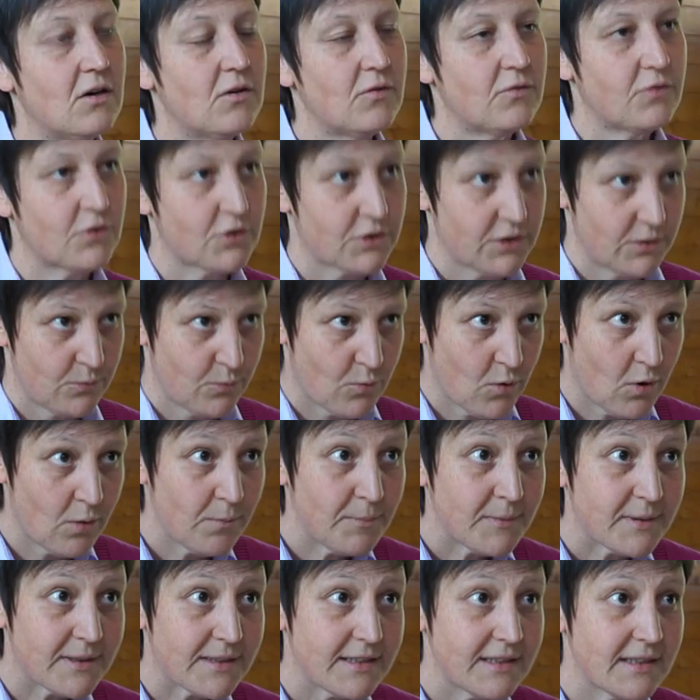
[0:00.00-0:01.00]
For the
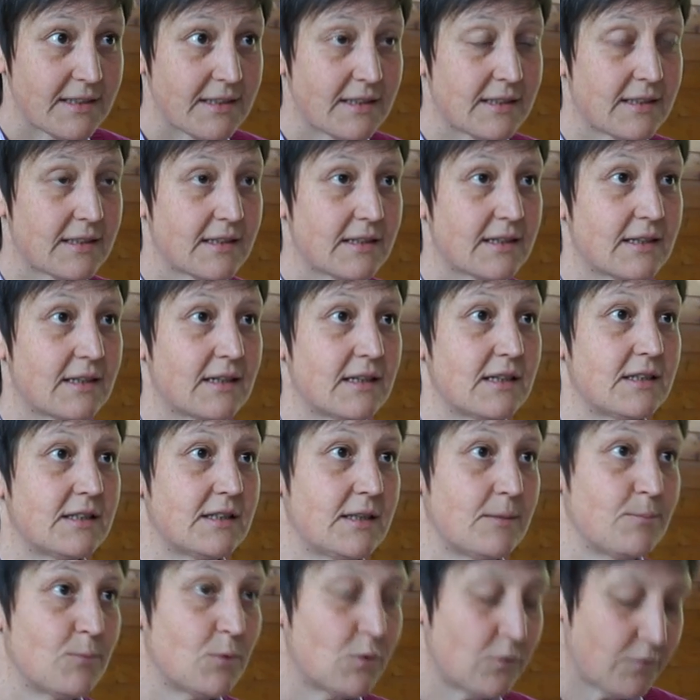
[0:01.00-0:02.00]
woman,
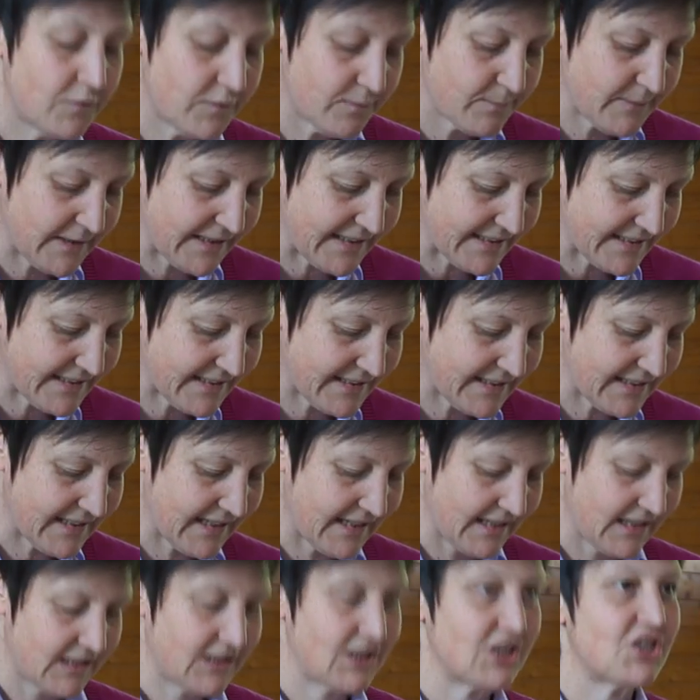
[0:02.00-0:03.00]
the
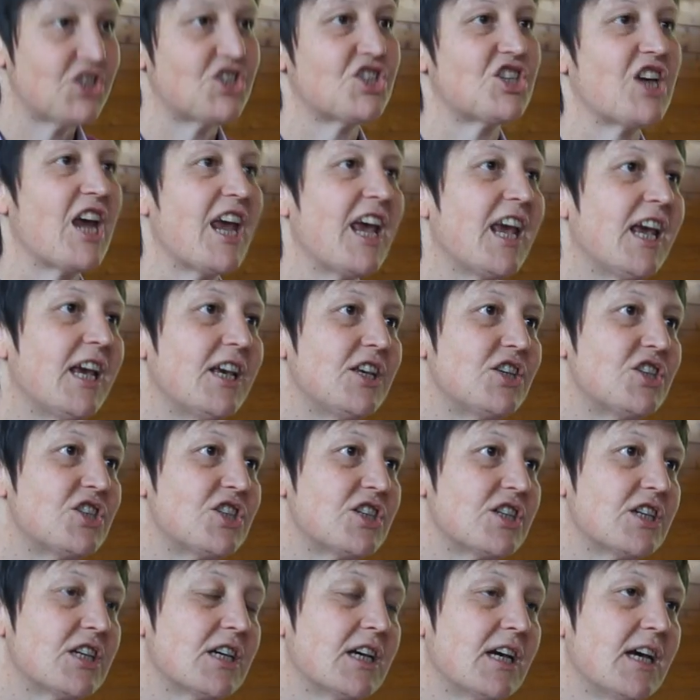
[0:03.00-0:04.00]
movement, the
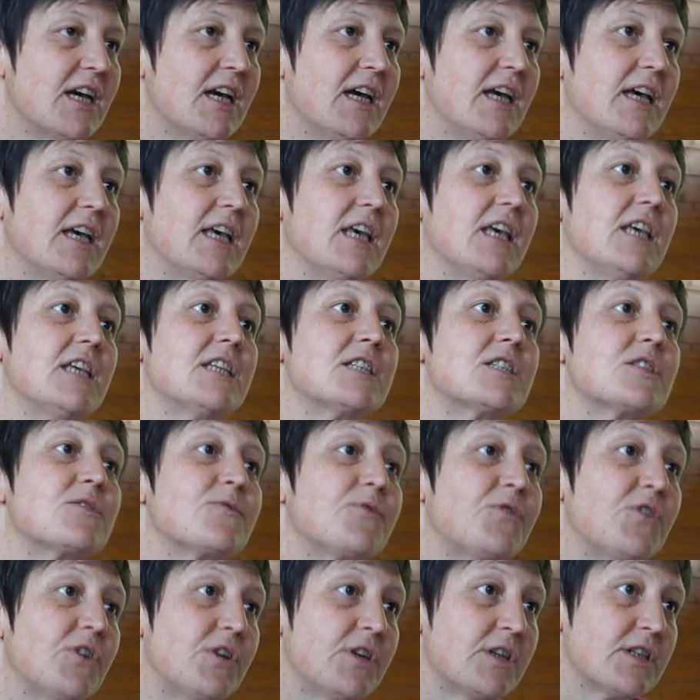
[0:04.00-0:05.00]
change is
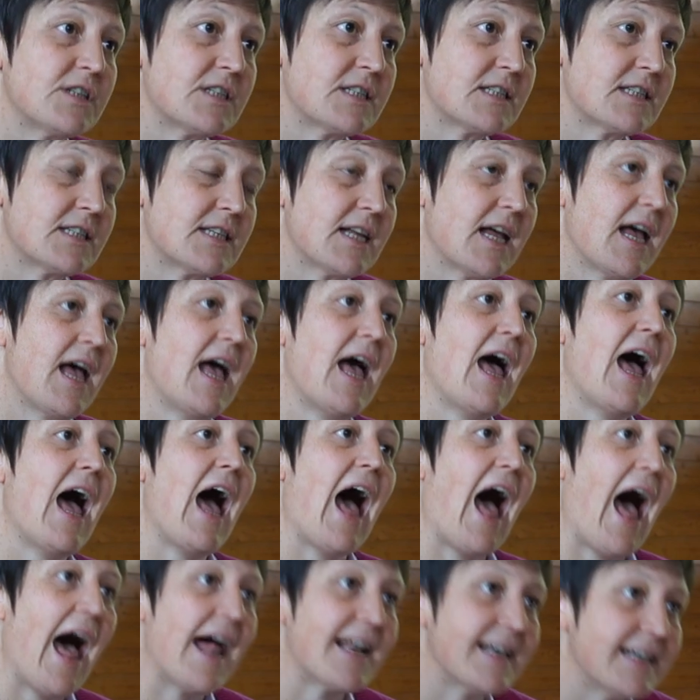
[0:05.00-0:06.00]
first
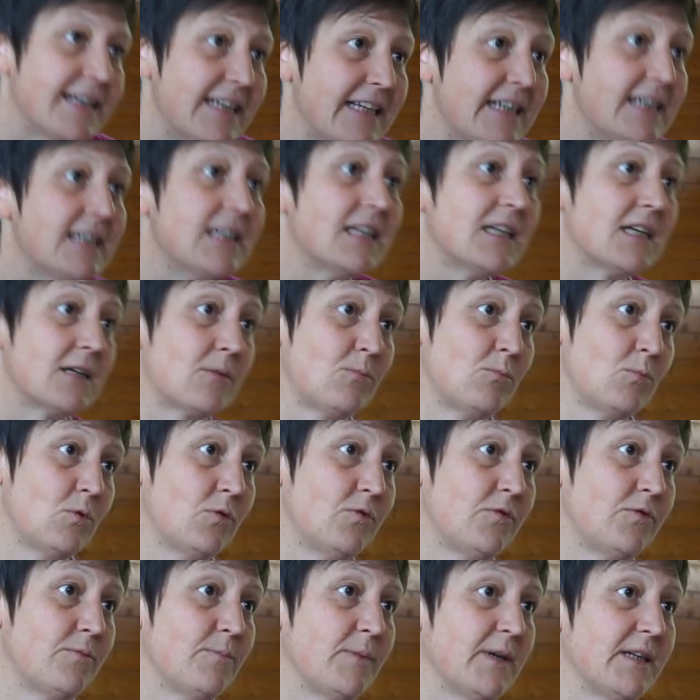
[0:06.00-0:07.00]
an inner
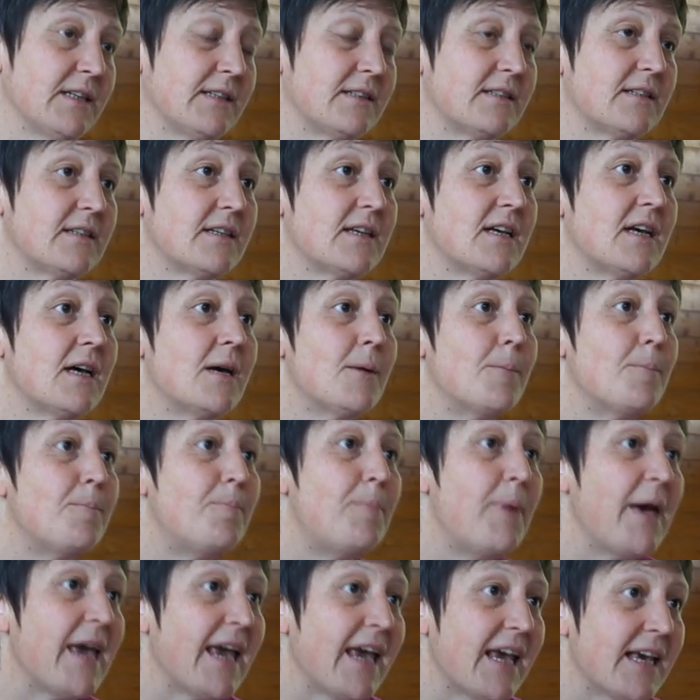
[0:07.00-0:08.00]
movement
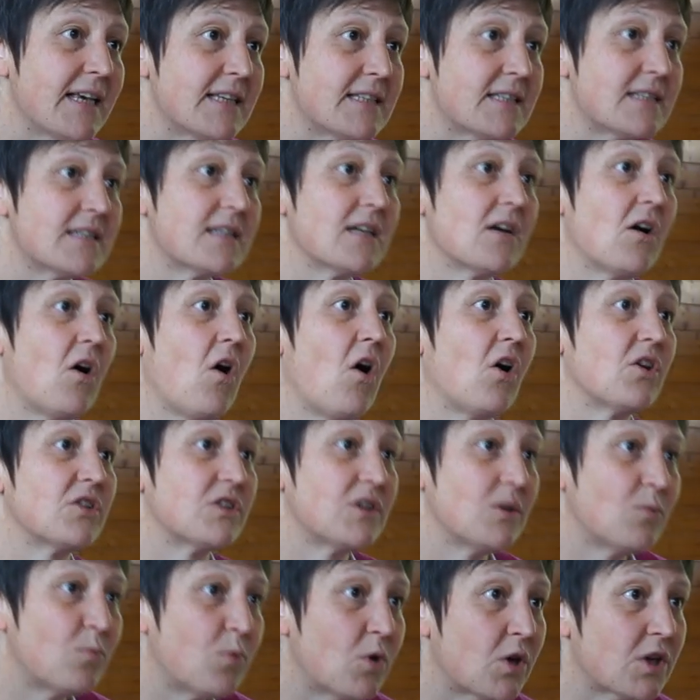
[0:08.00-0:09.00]
based on
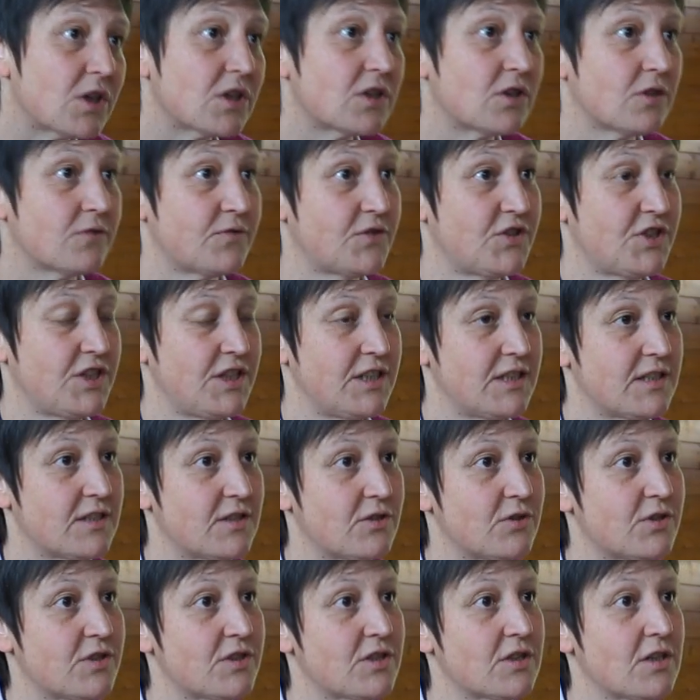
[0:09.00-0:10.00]
the word of
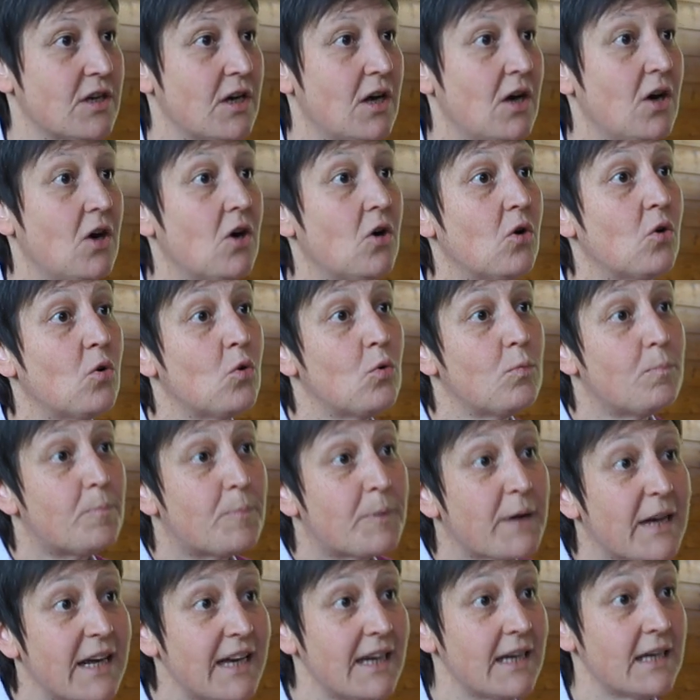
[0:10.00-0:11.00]
Jesus who
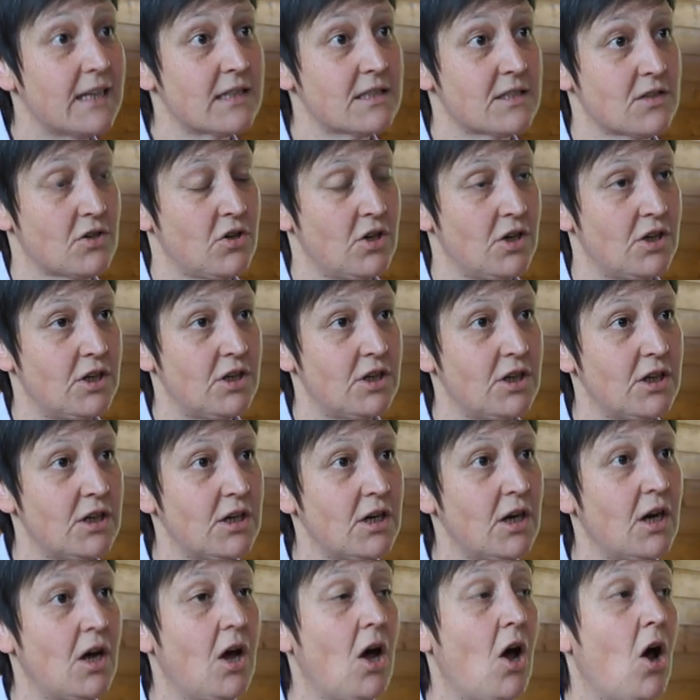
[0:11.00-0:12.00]
brings
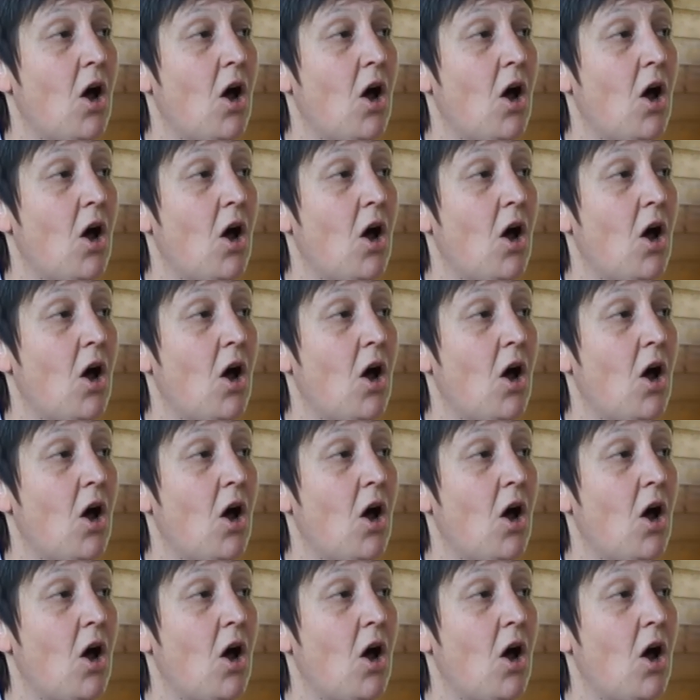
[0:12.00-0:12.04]
her